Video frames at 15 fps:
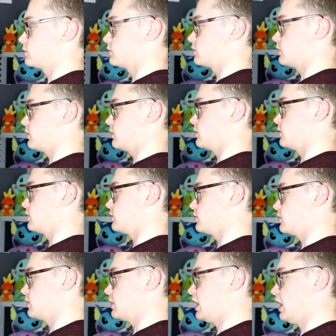Oh
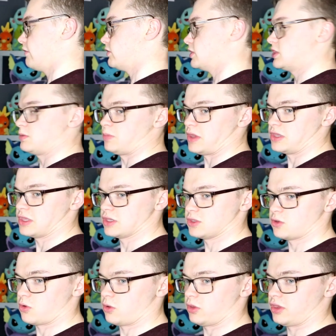man. I have yeah. to spin
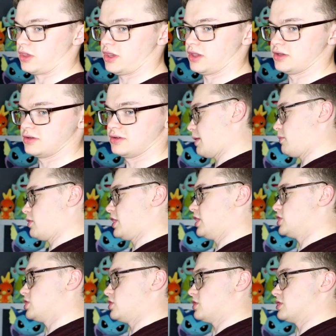this whole thing. I'm
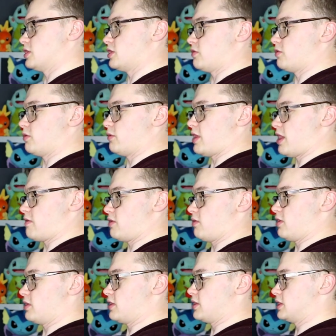pretty sure there's a different way of
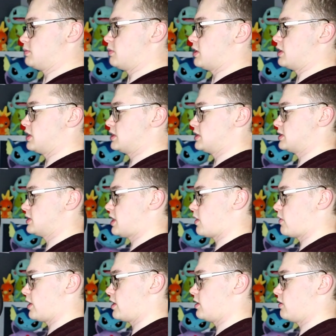doing this, but this is
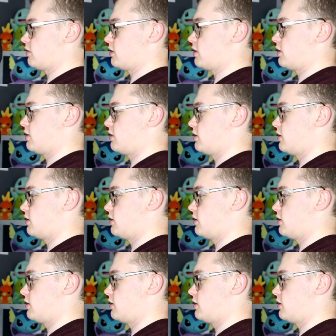how I do it.